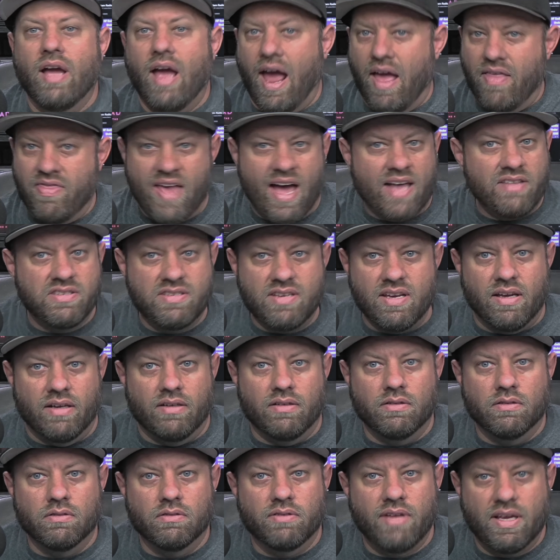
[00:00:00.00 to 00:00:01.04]
And that's it.
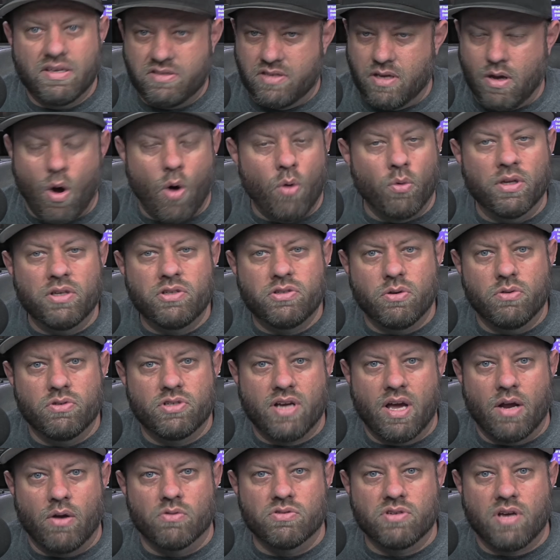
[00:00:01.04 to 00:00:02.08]
That's the only two
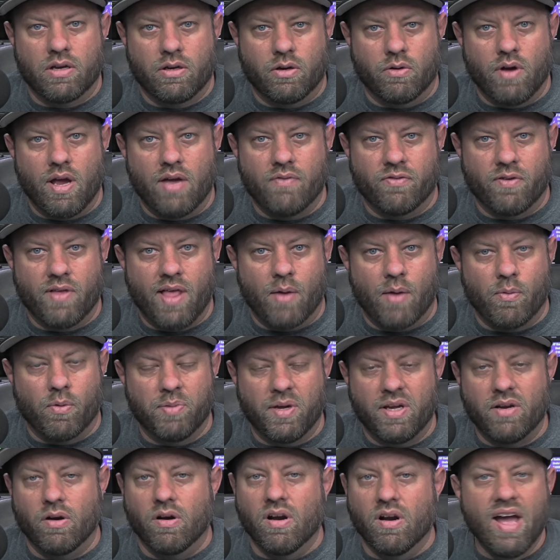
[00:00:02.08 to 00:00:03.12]
channels I create for that
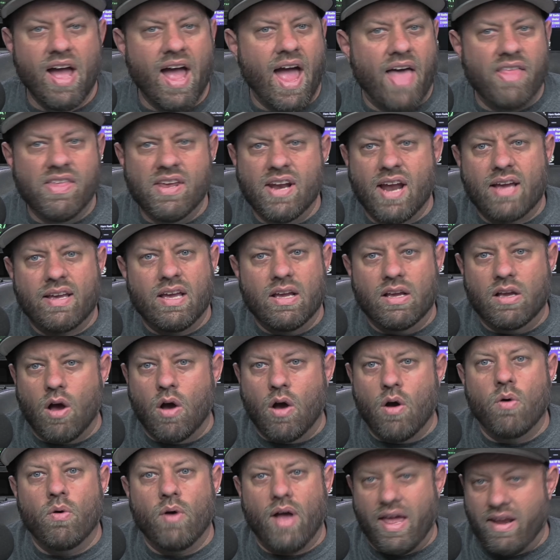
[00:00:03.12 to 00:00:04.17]
repeater. And then I can
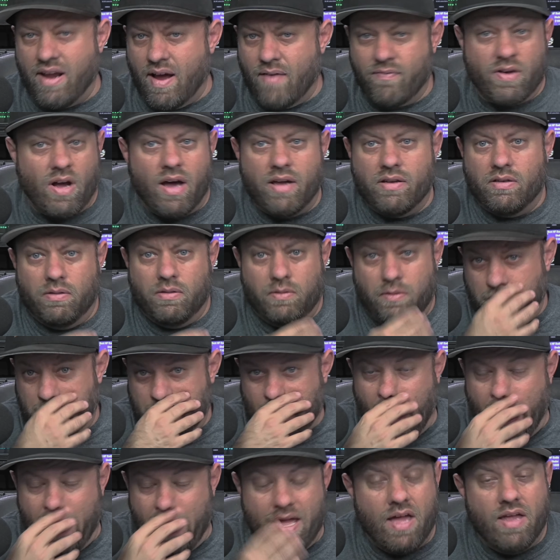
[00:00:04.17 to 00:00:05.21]
go and I've got the time